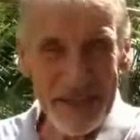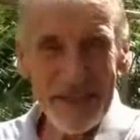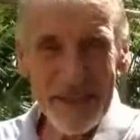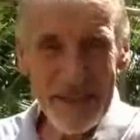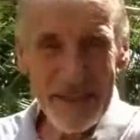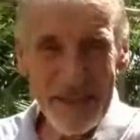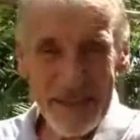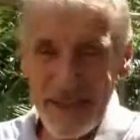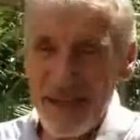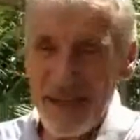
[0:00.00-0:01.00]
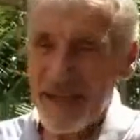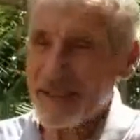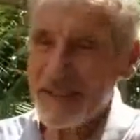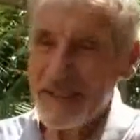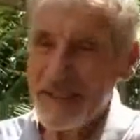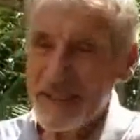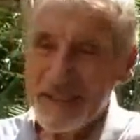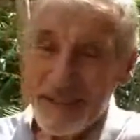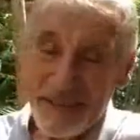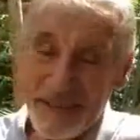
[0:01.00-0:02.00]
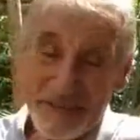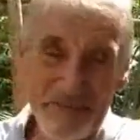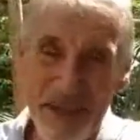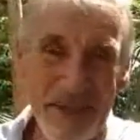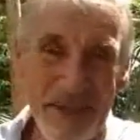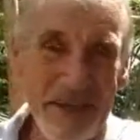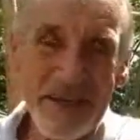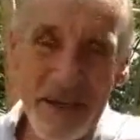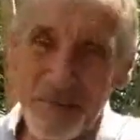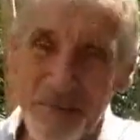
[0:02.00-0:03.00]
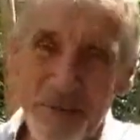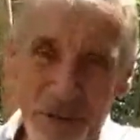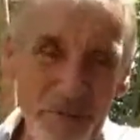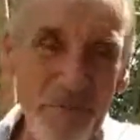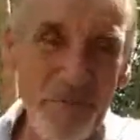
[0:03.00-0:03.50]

yet. And I'm